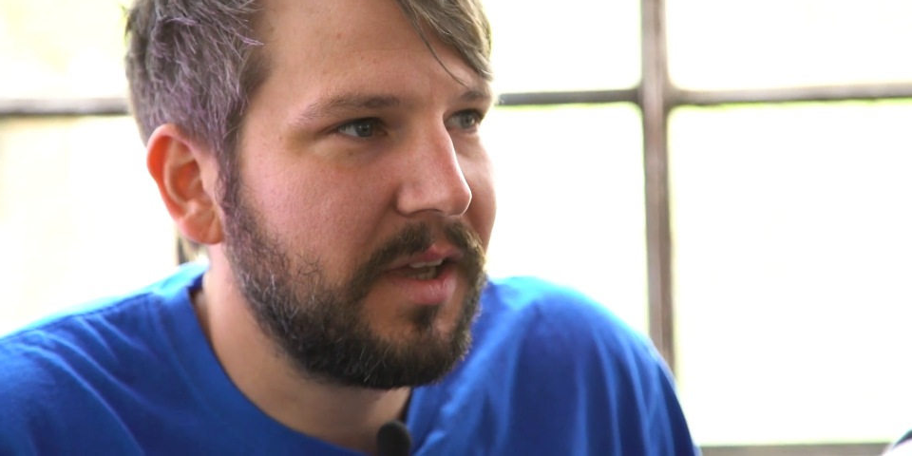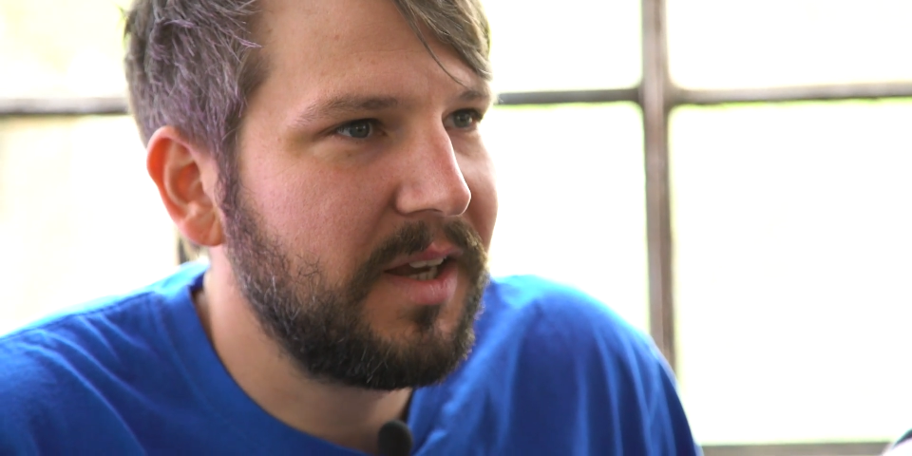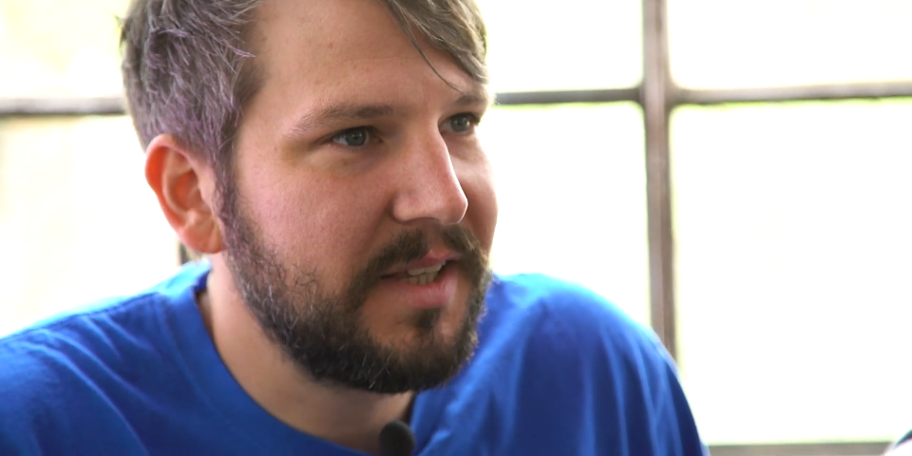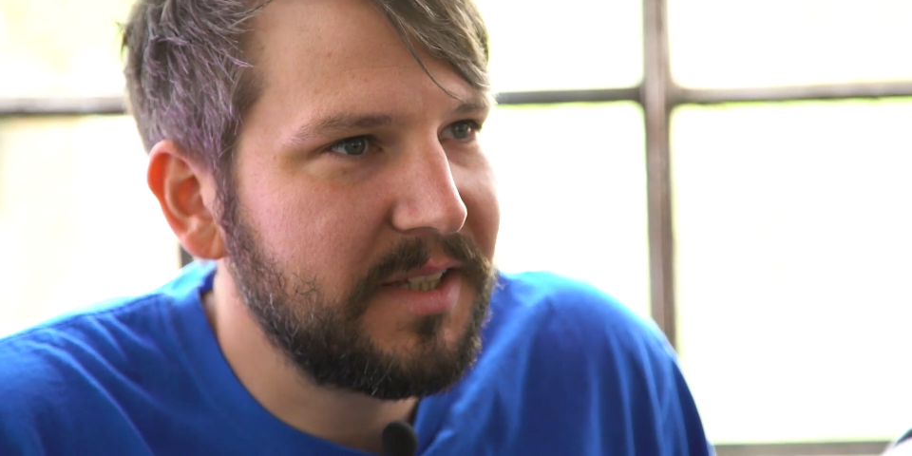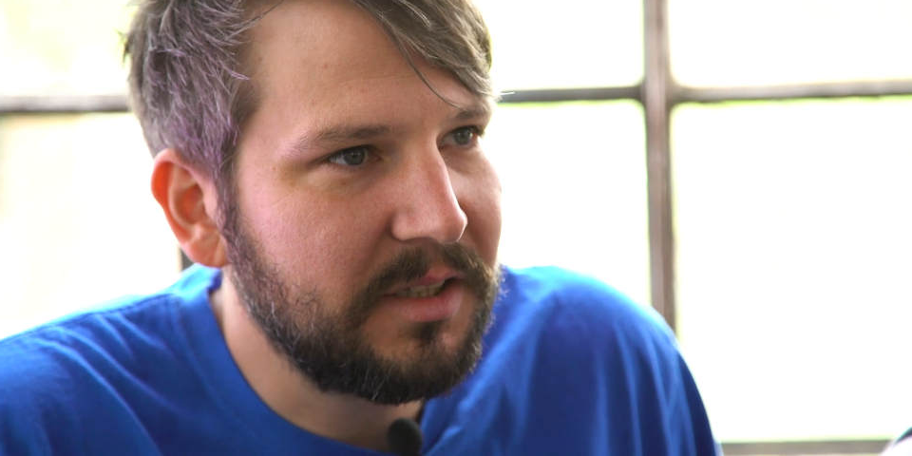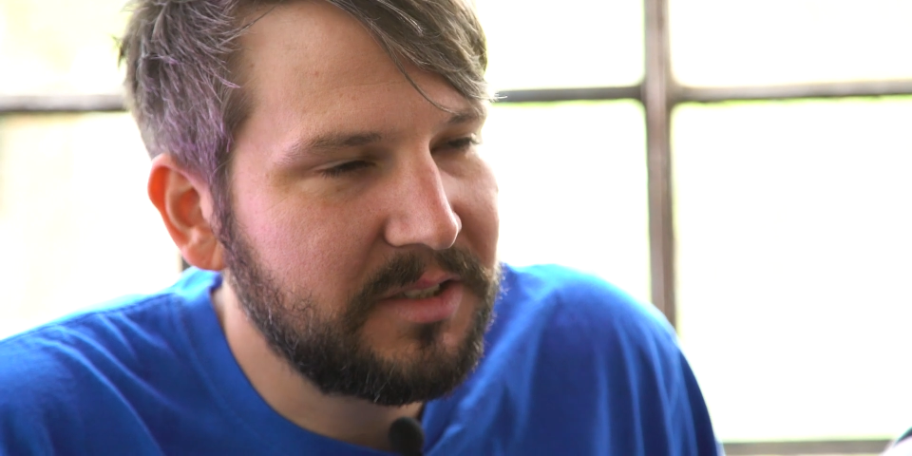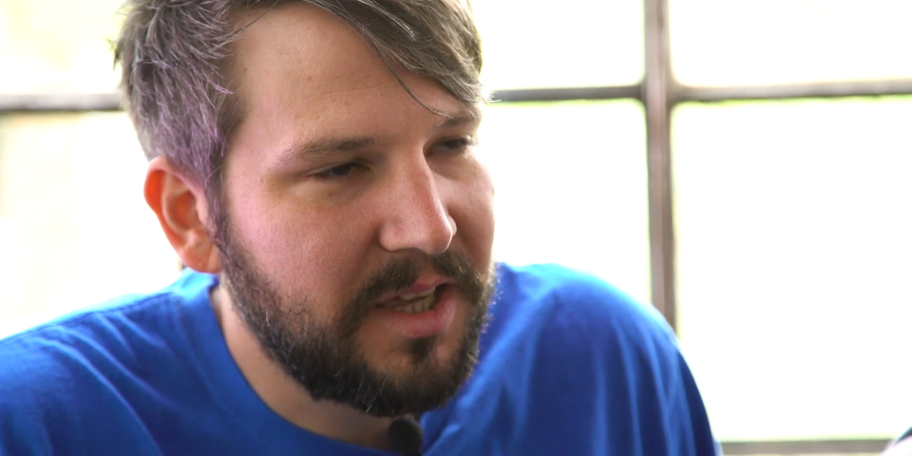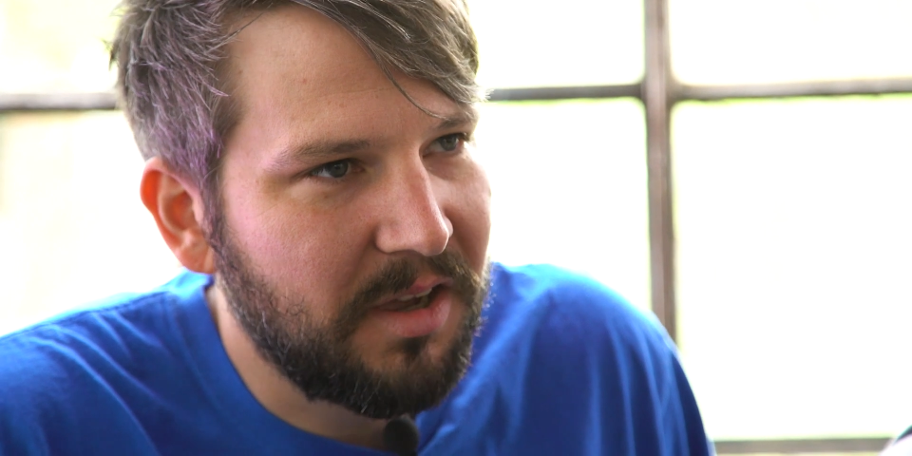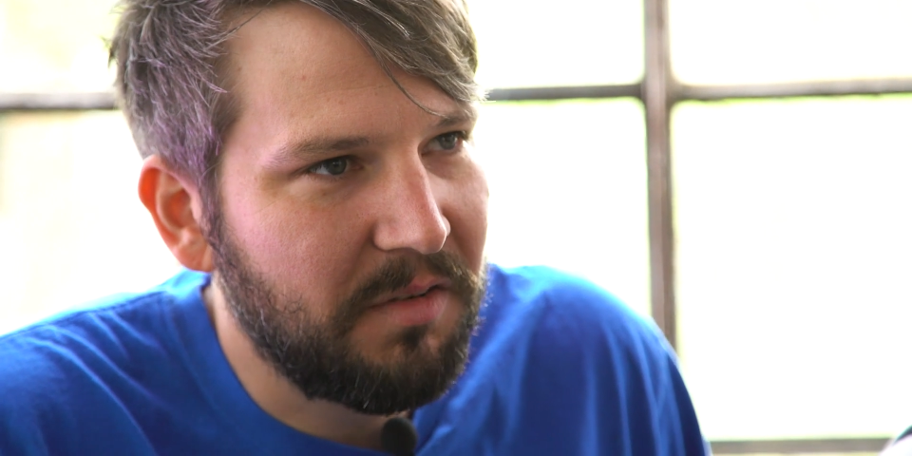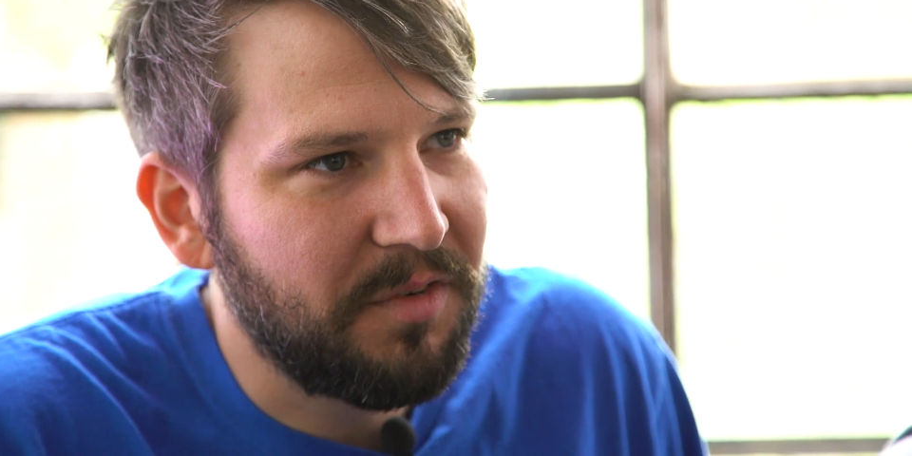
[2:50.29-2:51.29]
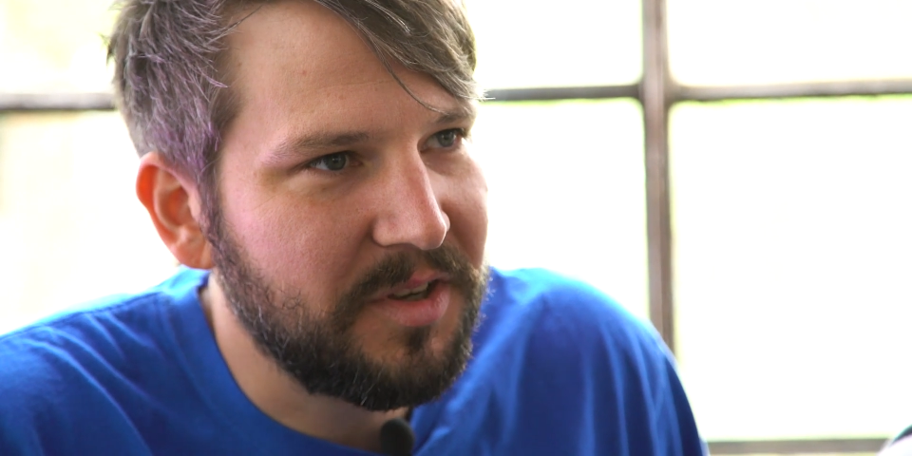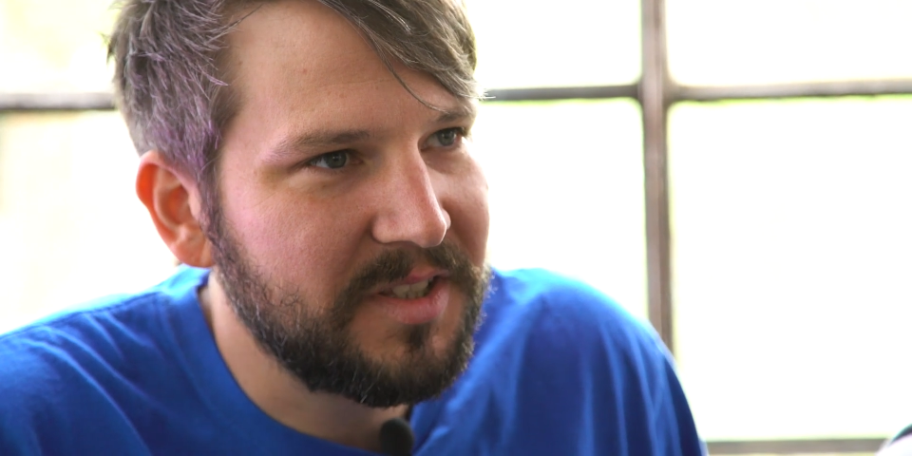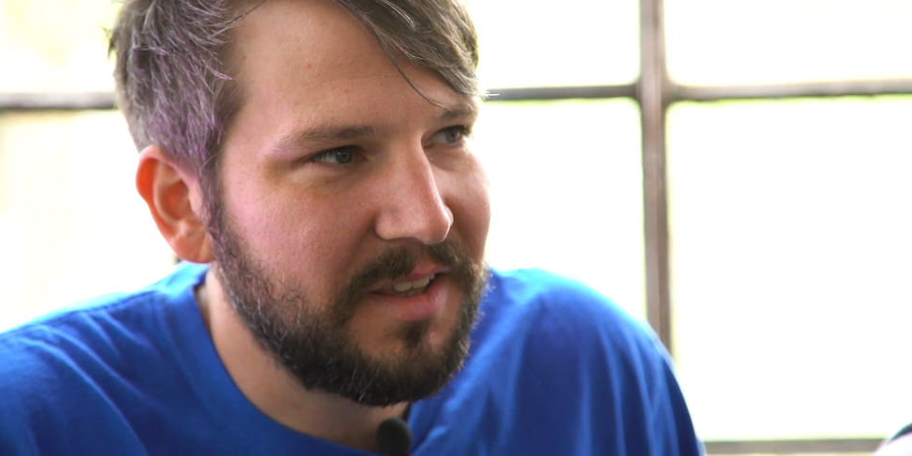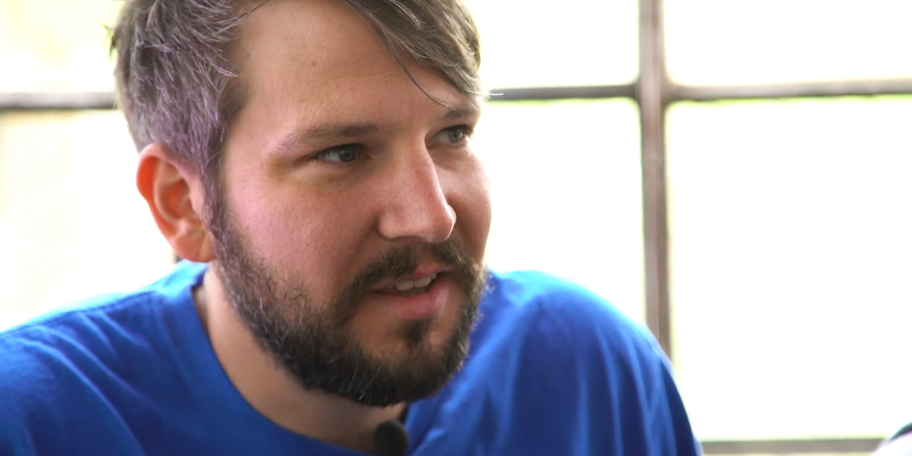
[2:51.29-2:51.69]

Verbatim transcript: the classical tech conference.